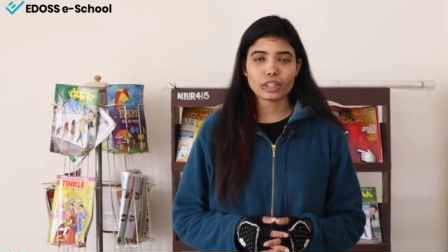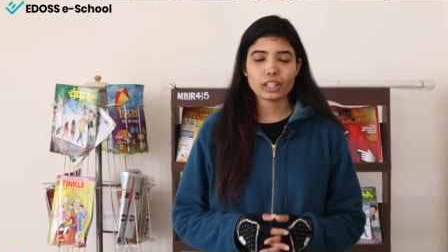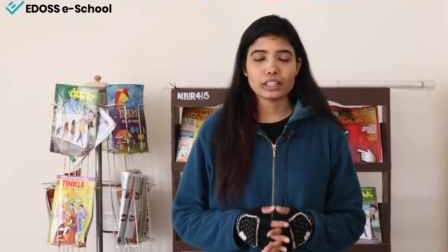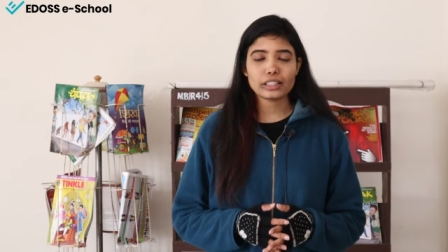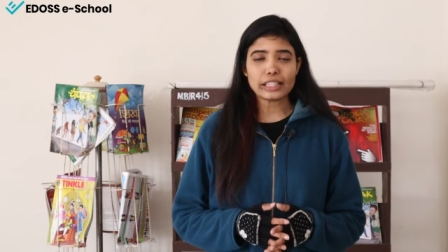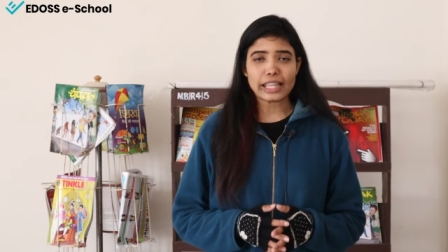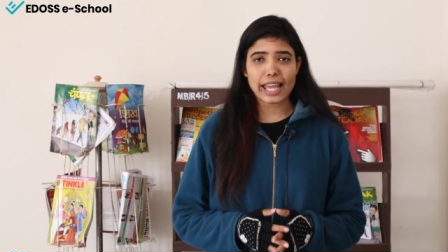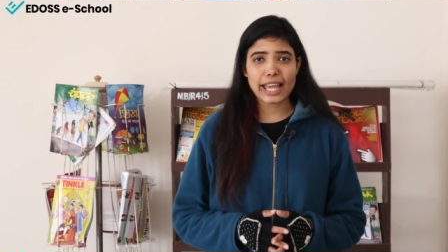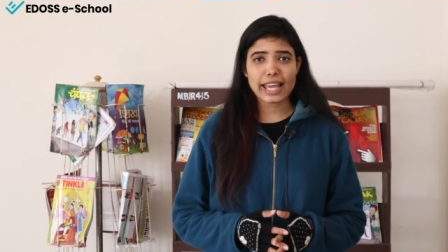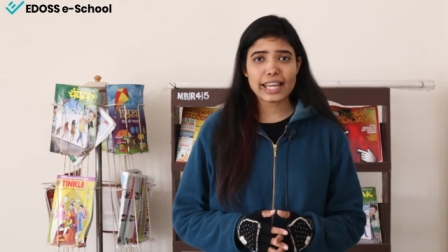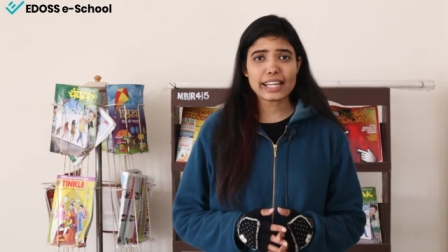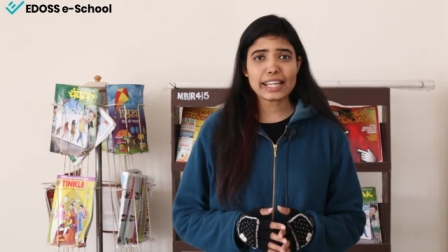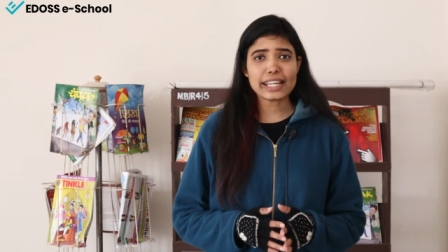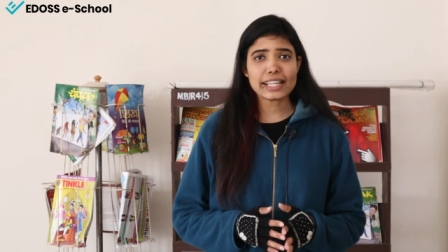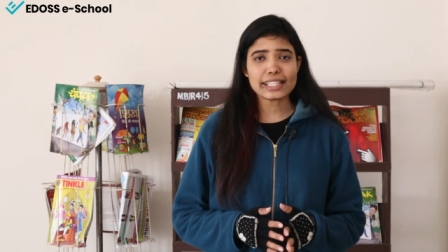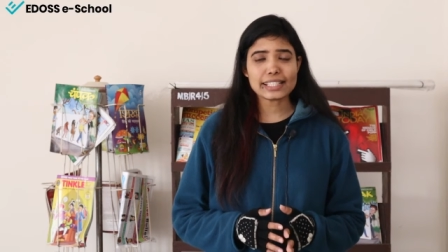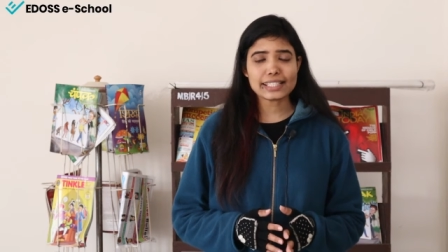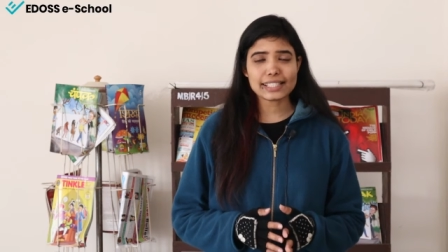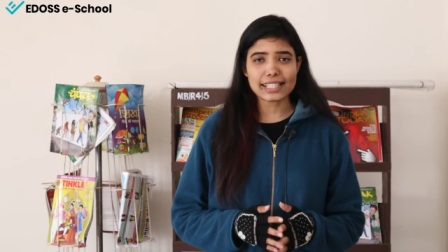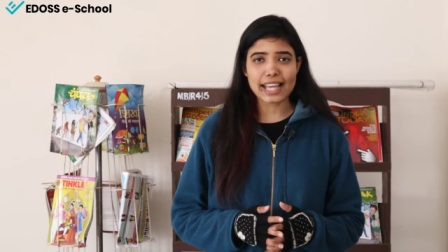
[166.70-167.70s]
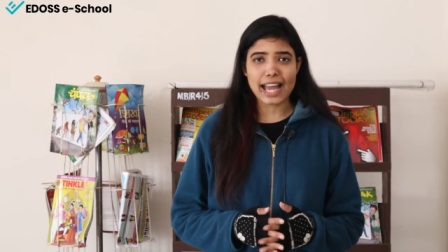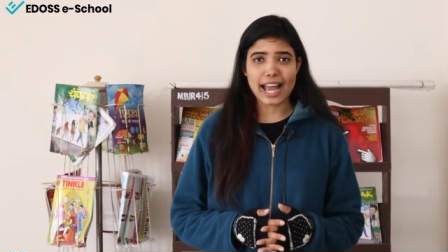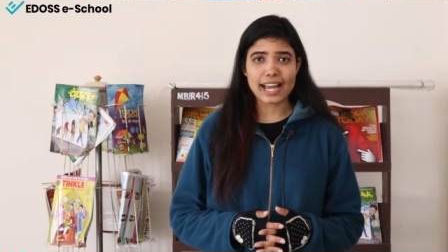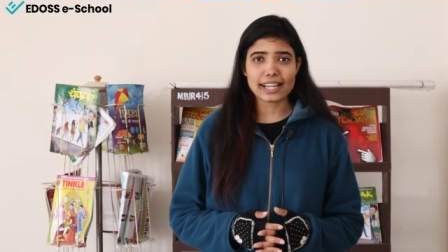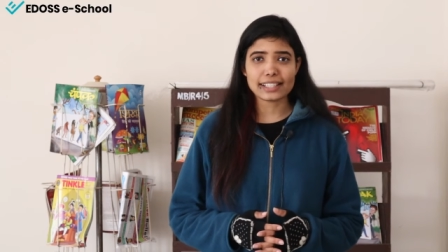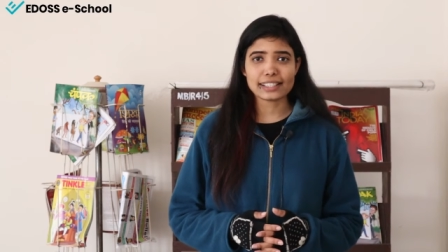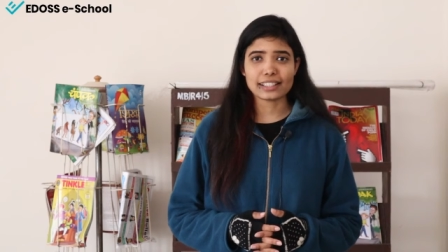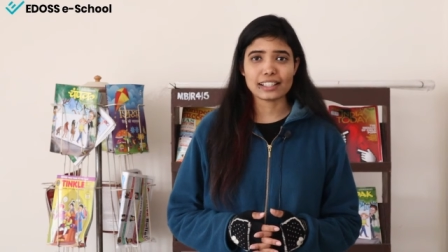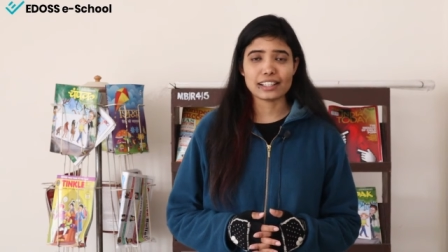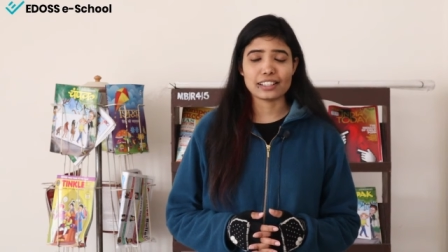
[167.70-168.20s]
There, he
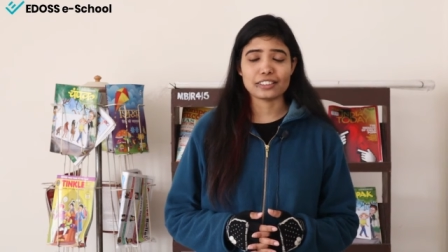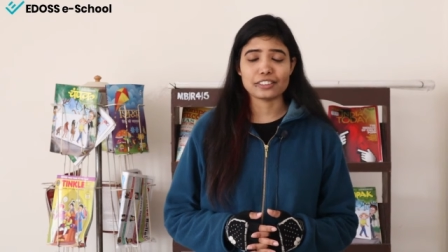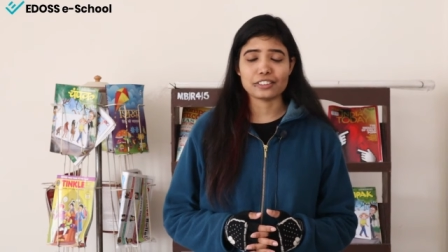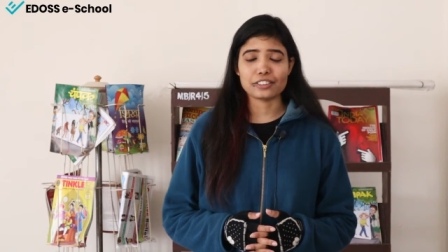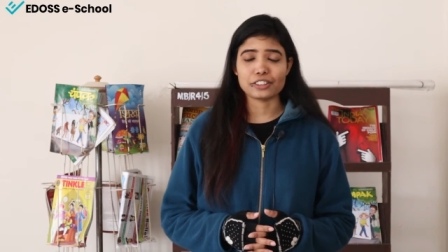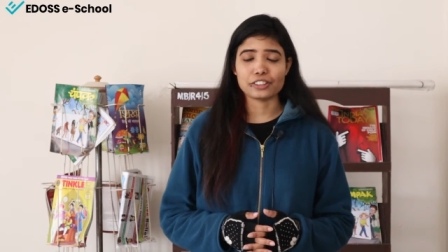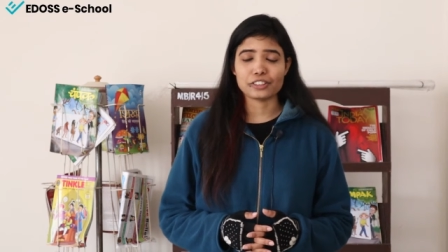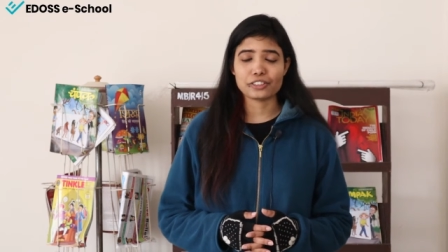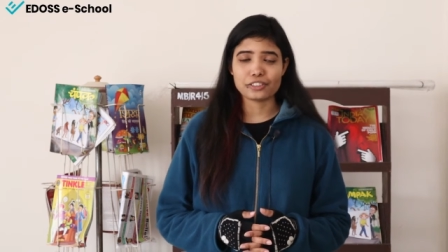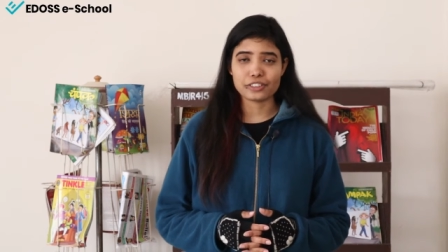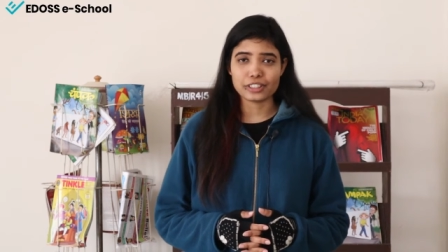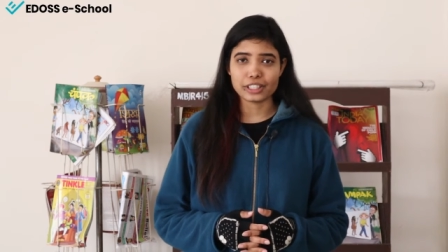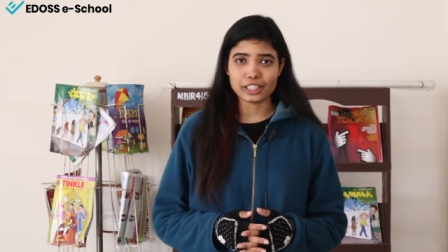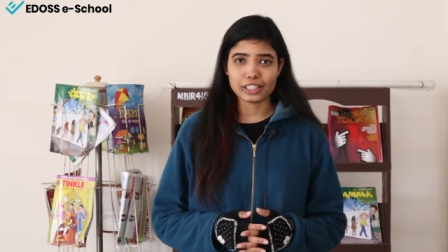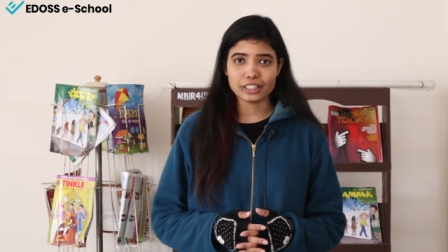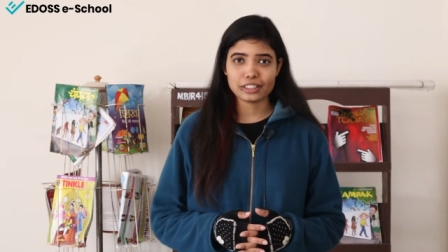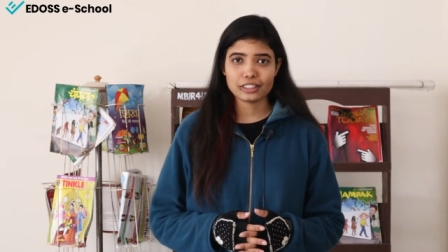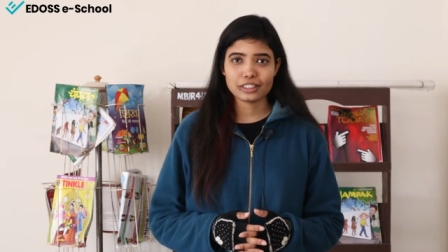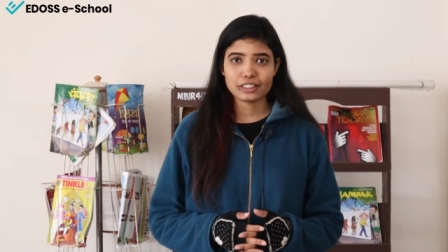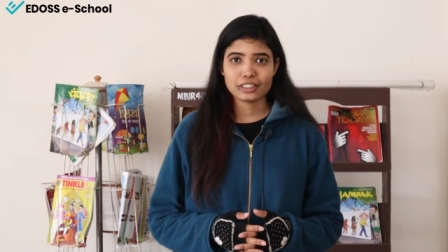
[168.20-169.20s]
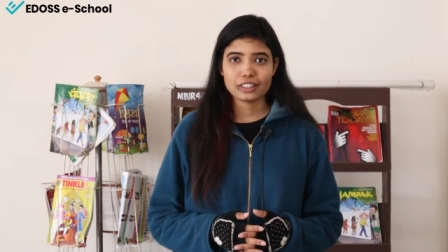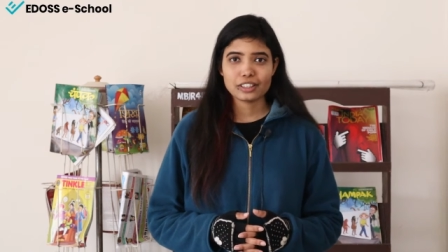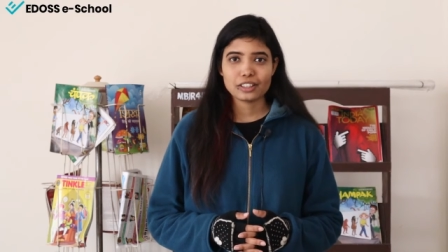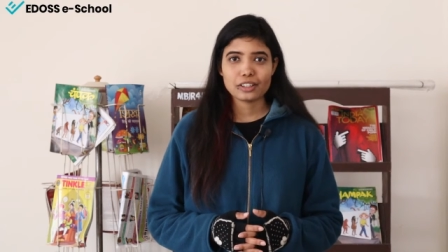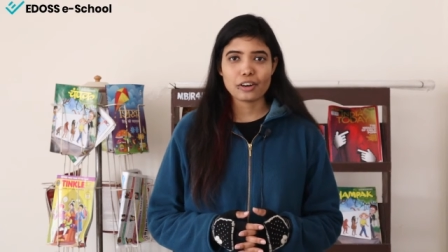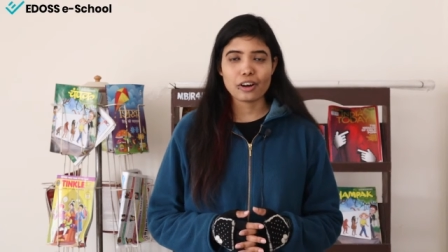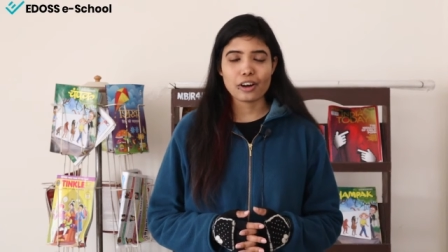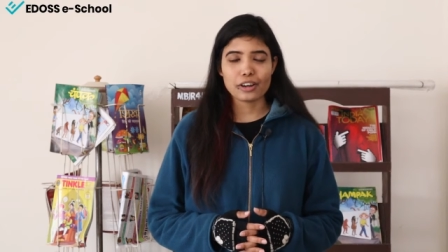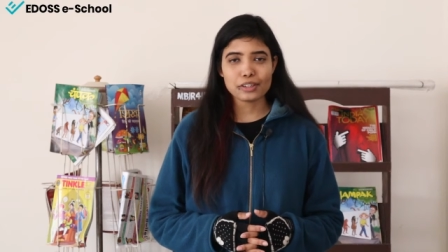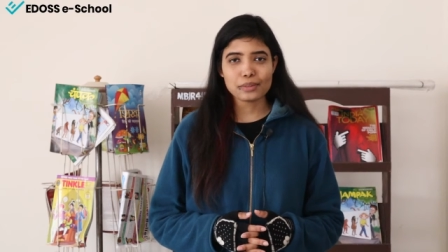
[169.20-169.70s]
sat under a tree
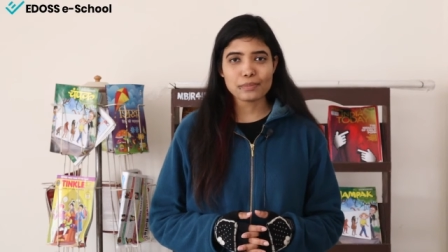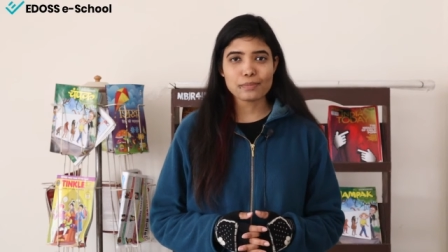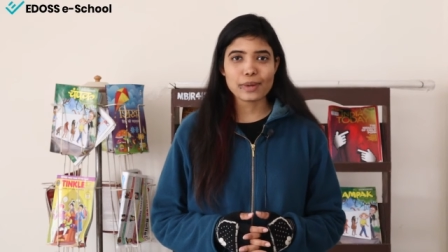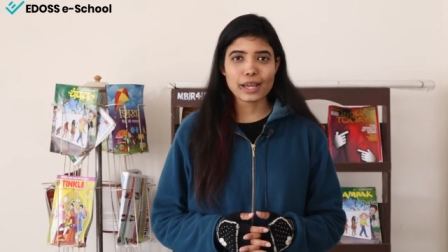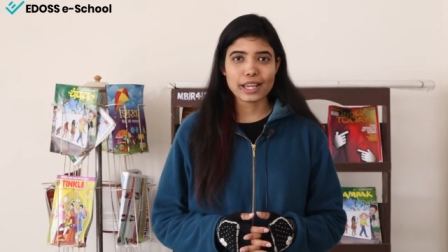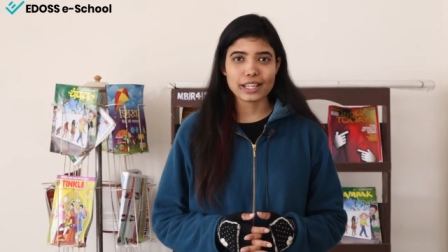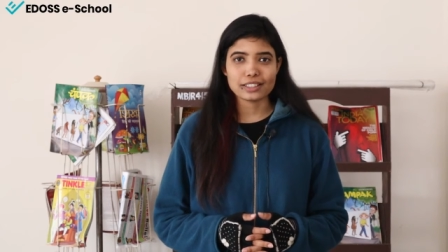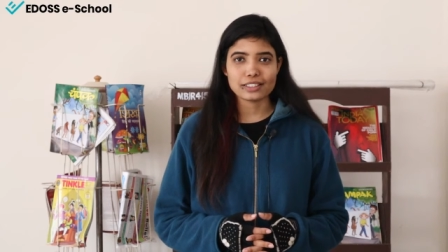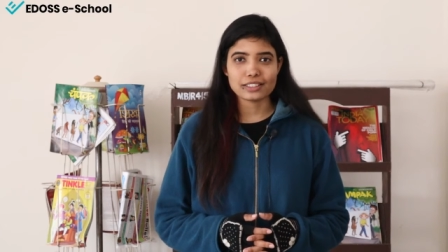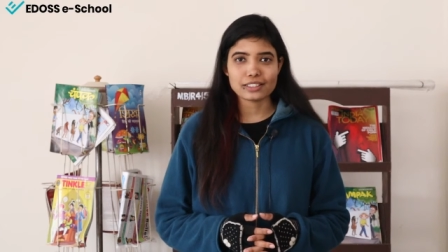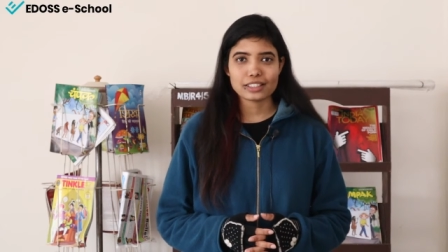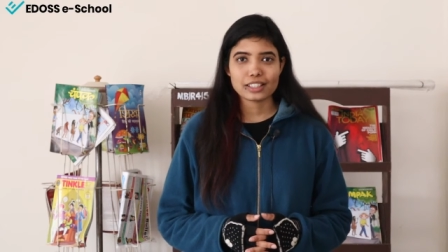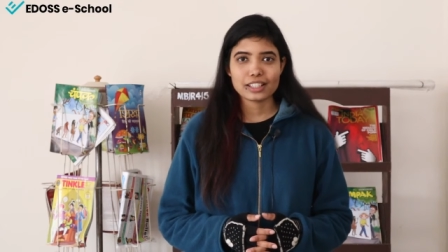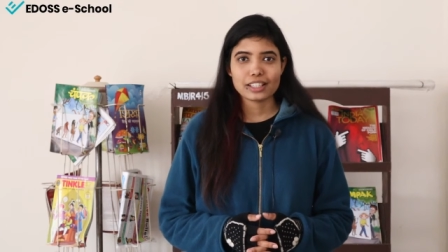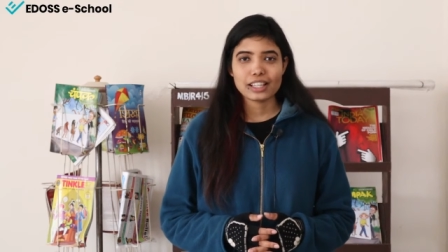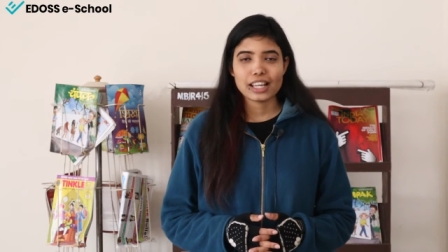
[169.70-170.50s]
on a bench.